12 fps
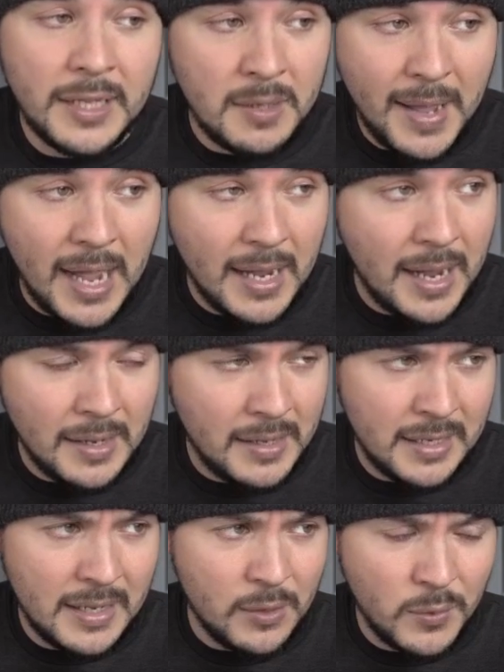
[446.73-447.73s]

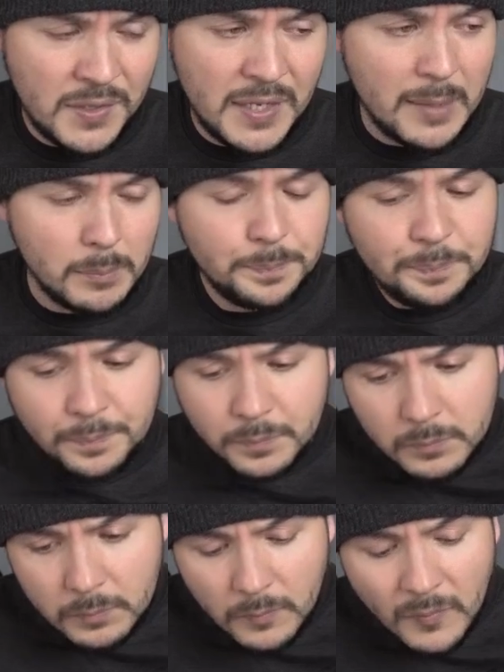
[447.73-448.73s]
it would seem.
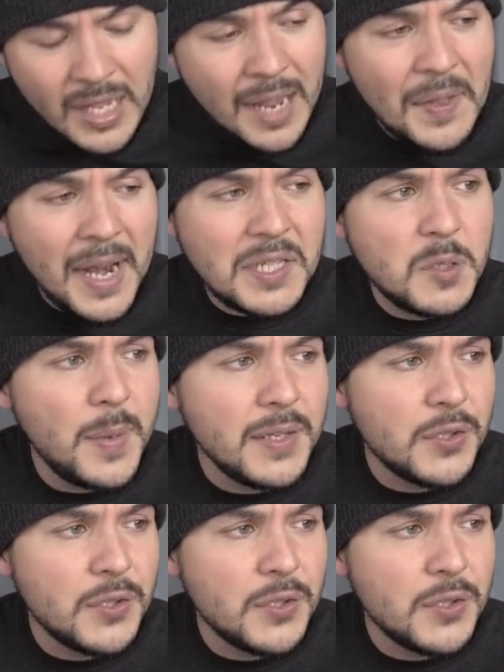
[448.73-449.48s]
And the next big